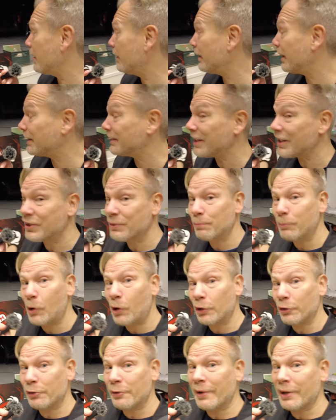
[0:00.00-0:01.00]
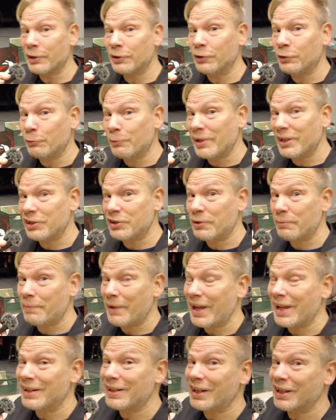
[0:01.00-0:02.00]
like these Mario and Luigi
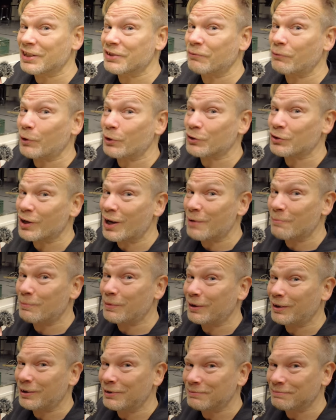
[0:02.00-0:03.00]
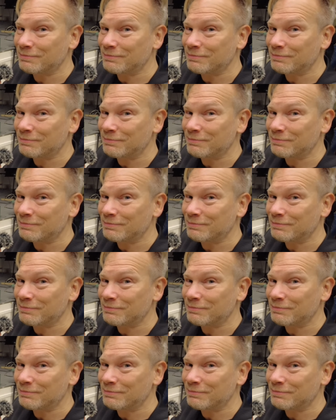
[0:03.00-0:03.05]
paintings, for example.